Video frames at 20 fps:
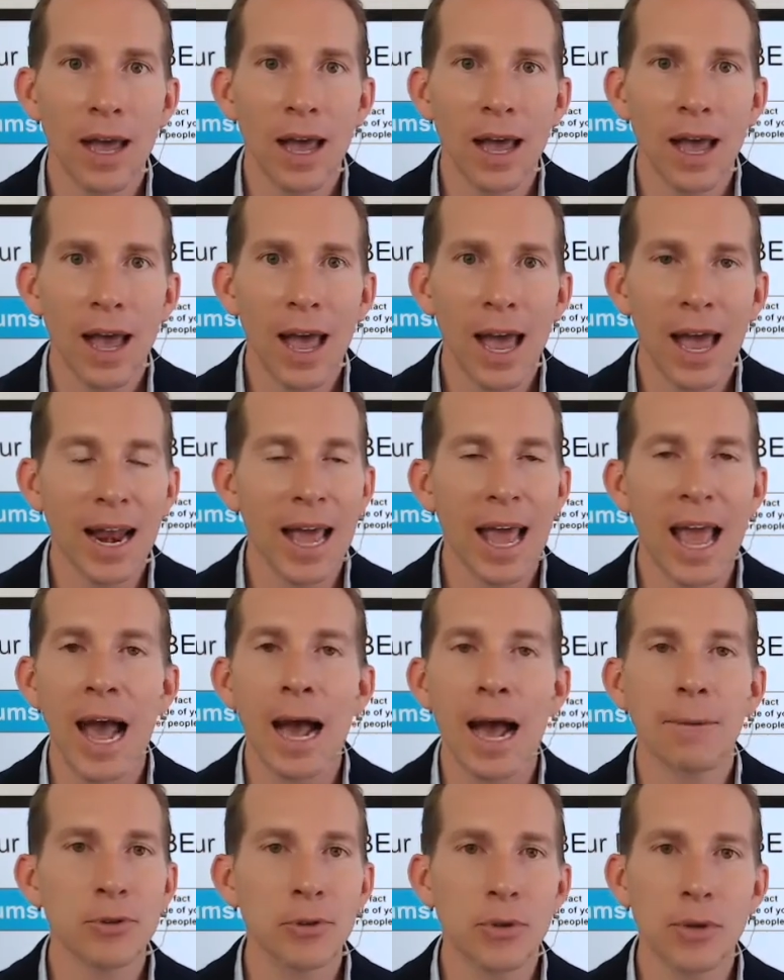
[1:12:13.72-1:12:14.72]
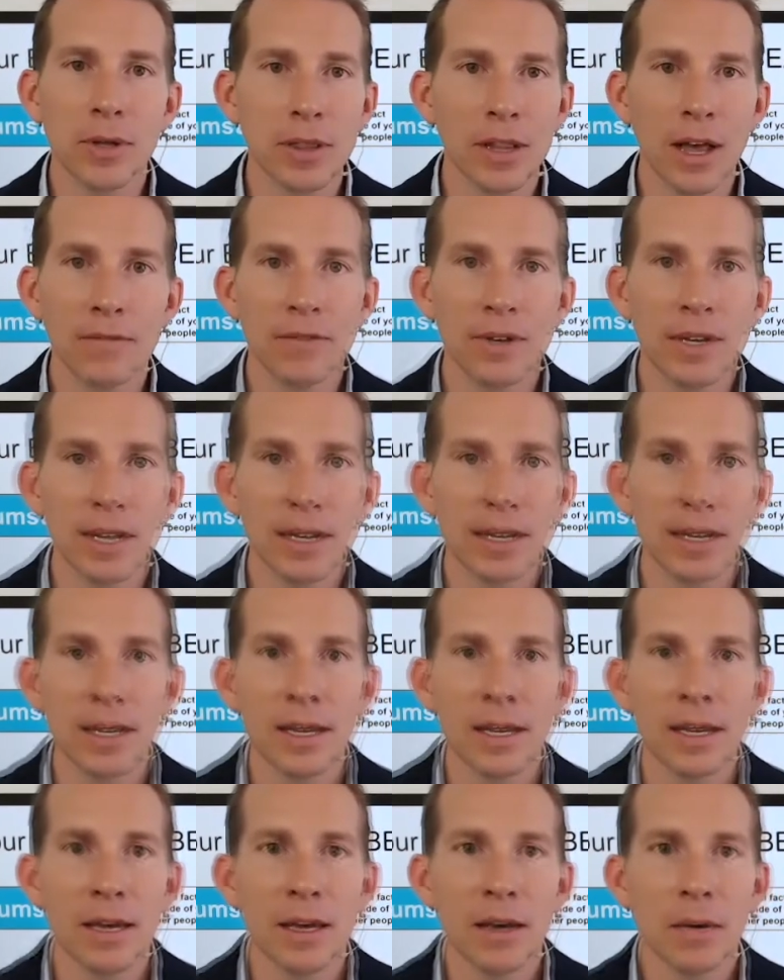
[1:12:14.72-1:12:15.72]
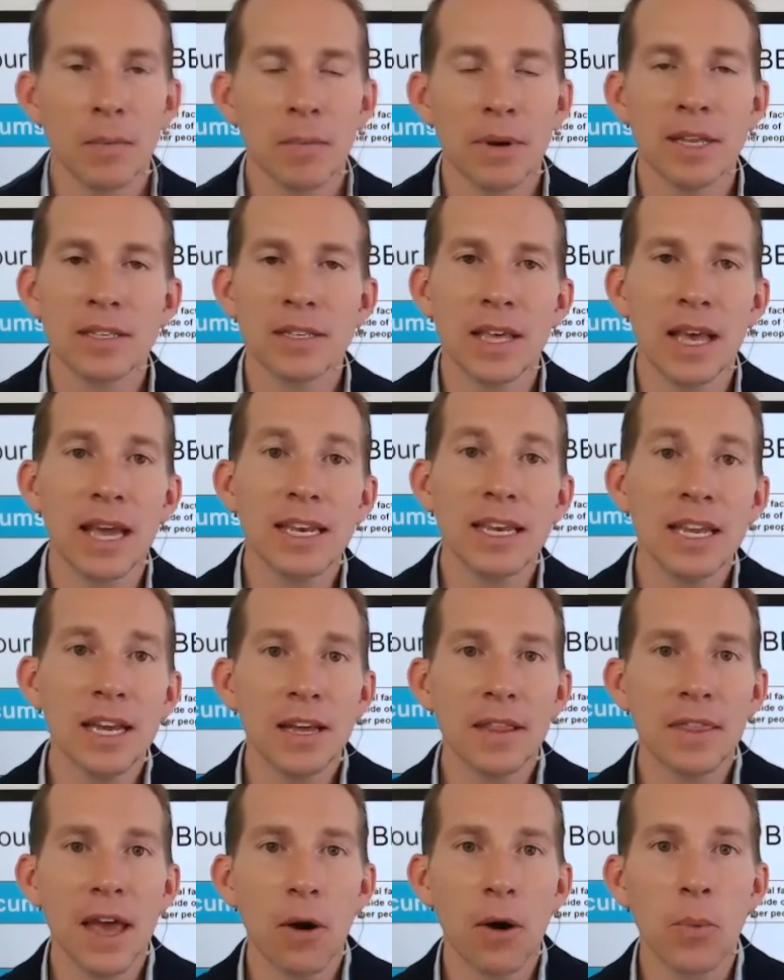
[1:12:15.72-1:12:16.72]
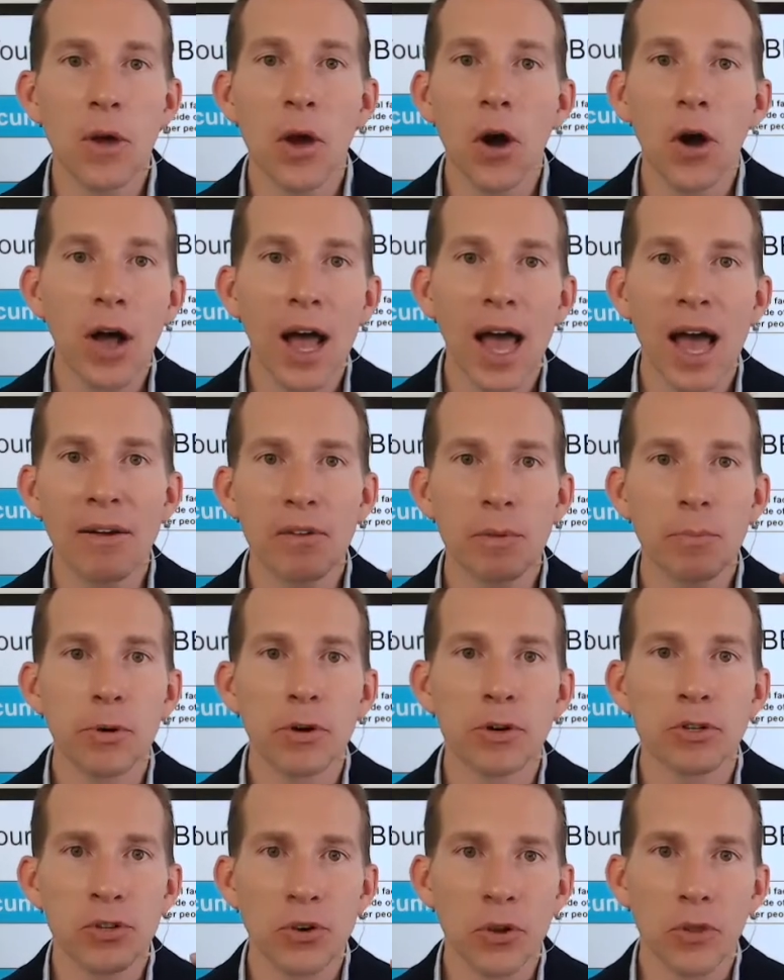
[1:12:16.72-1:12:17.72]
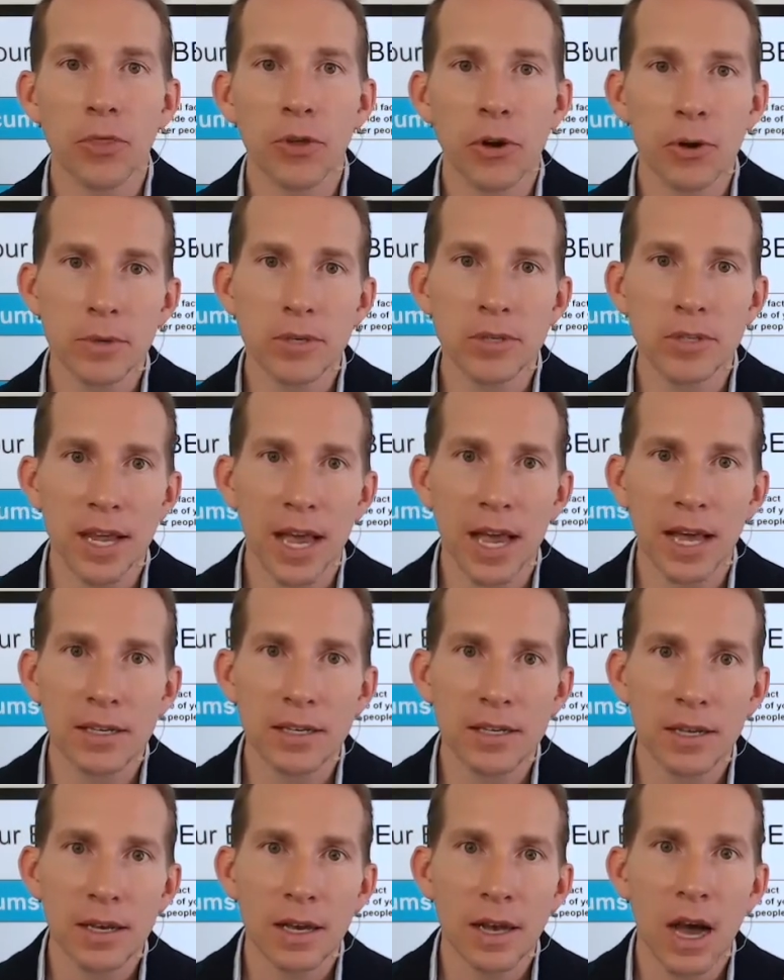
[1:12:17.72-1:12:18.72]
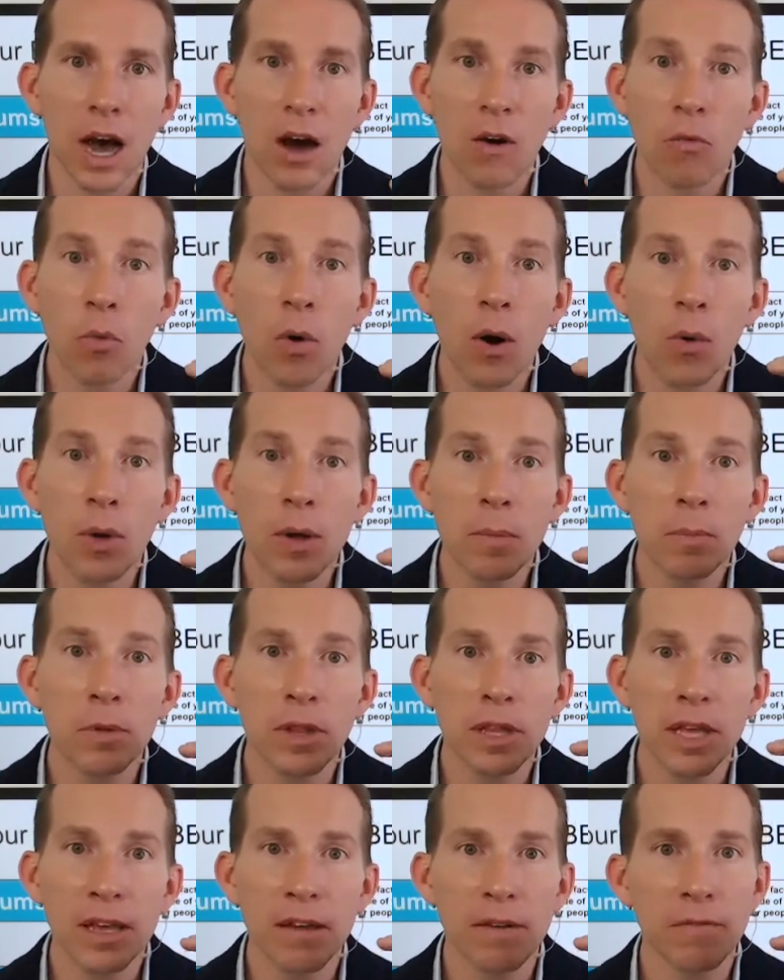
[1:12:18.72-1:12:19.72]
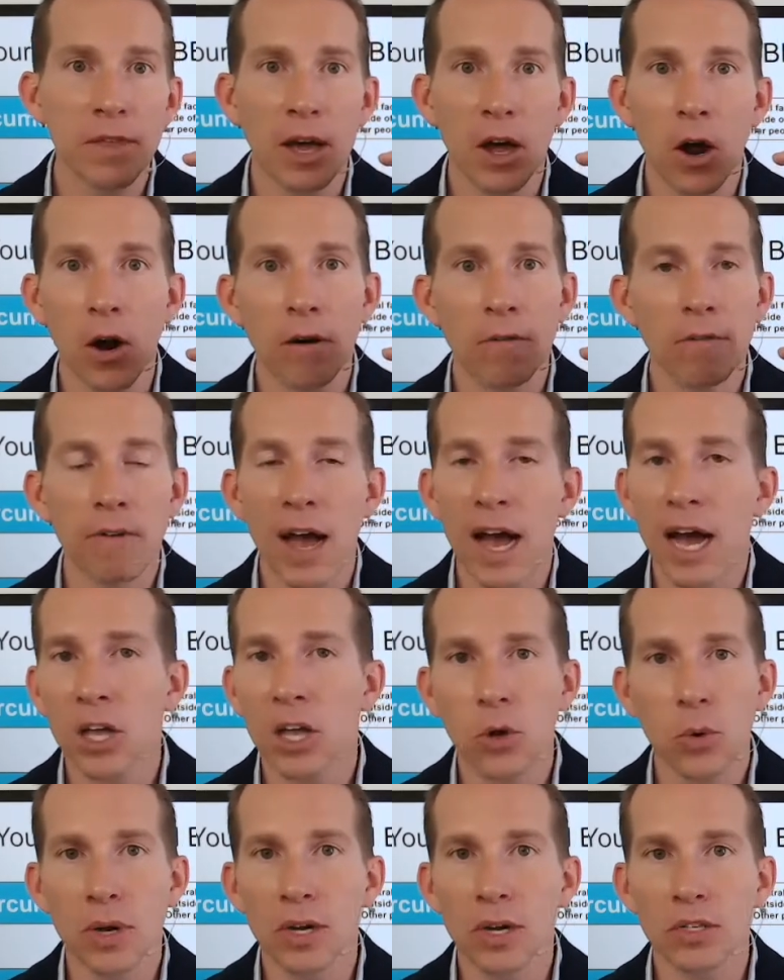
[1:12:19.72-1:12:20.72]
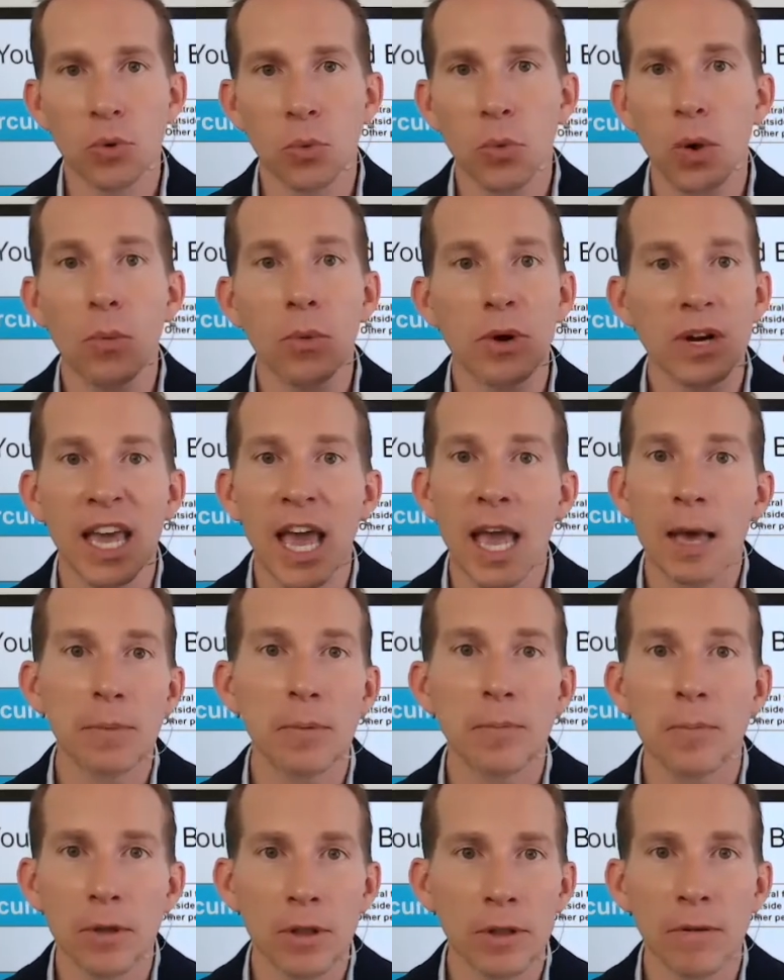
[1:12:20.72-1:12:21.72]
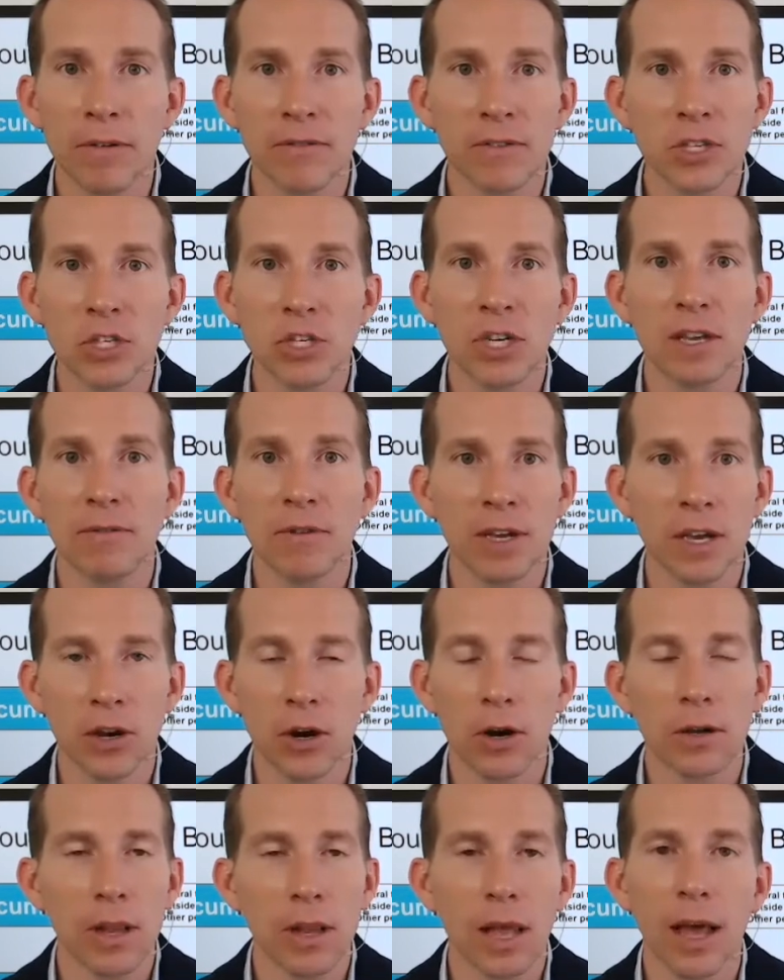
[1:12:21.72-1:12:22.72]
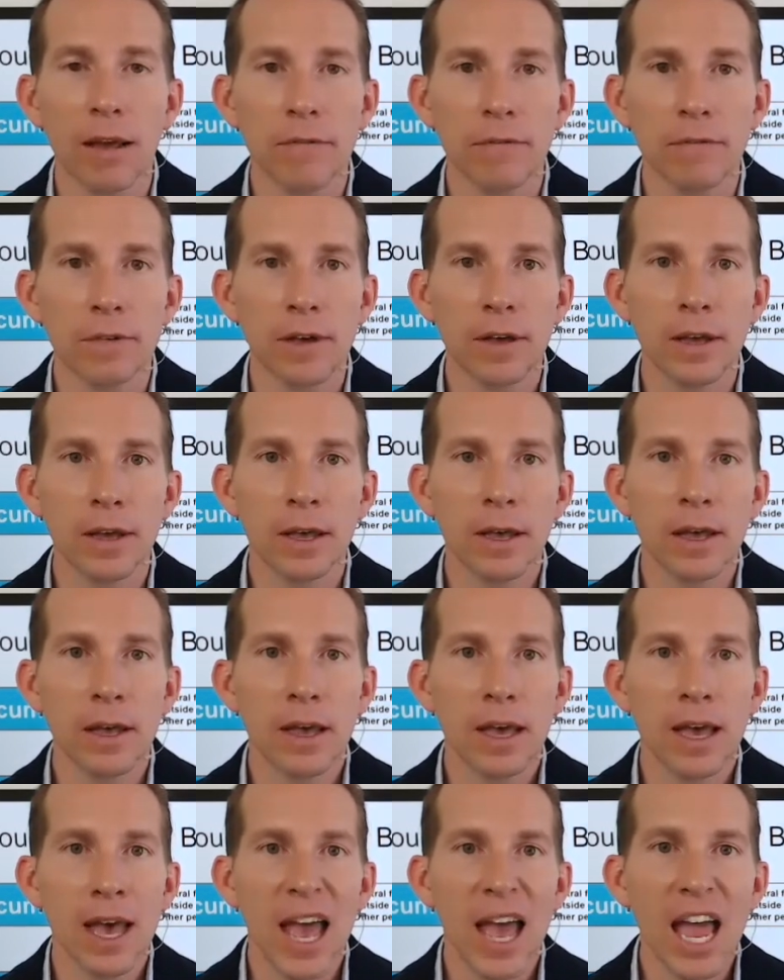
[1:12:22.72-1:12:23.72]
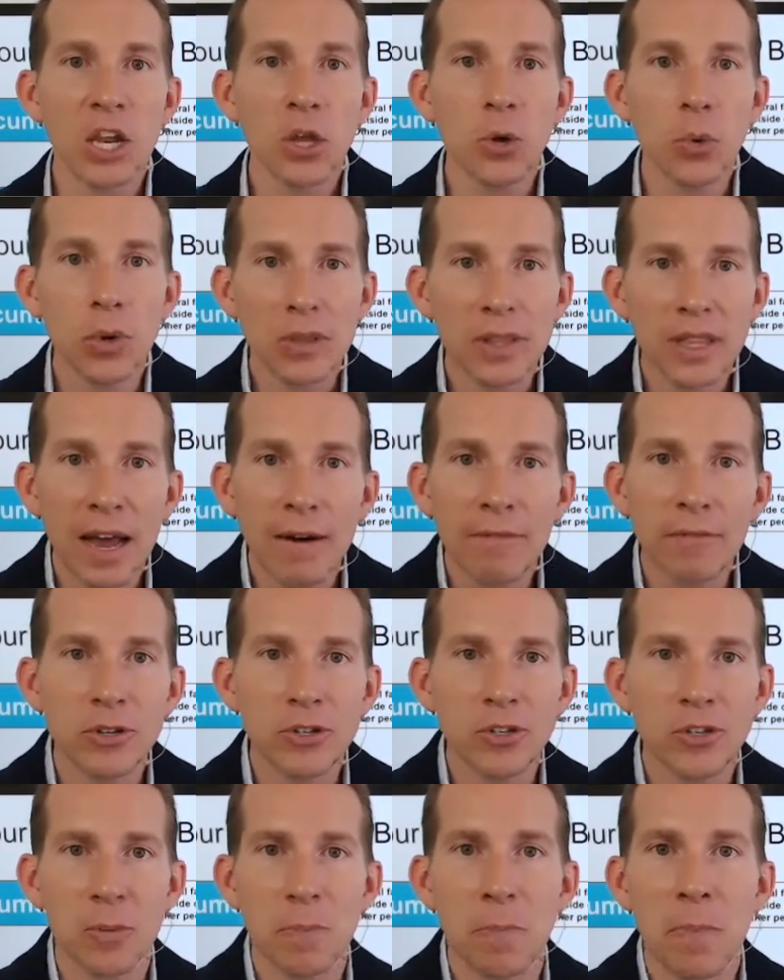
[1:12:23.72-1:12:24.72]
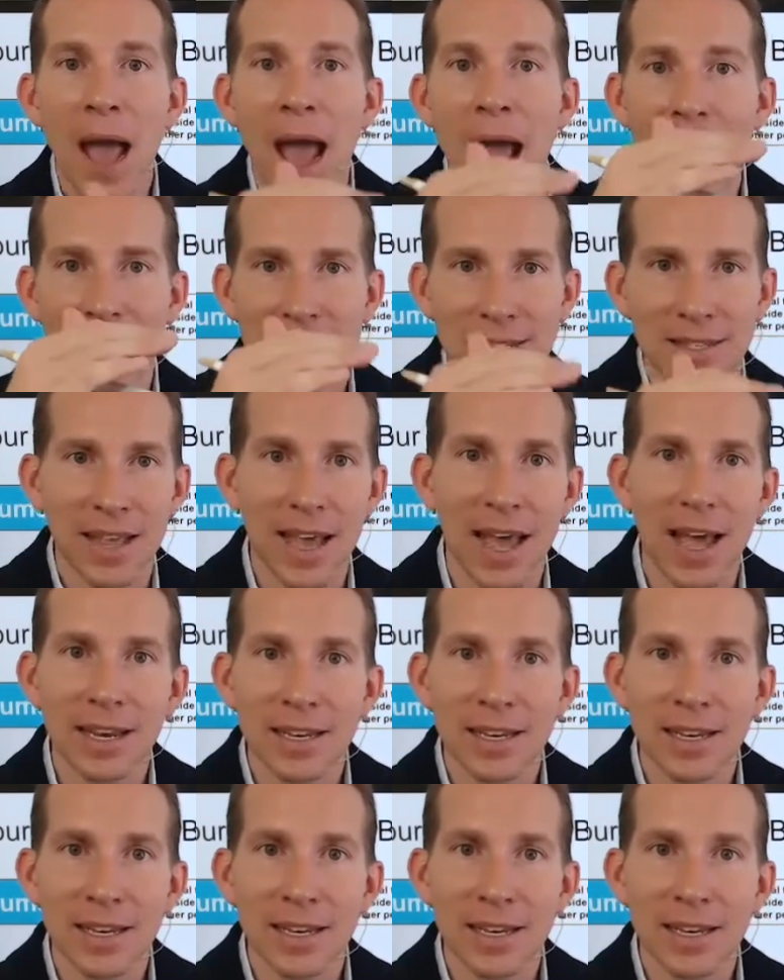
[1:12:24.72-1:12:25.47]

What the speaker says: and I absolutely loved it. But it's the idea that we all have a personal thermostat of what we believe that our value is or what we're capable of achieving in our life. And you will never surpass that.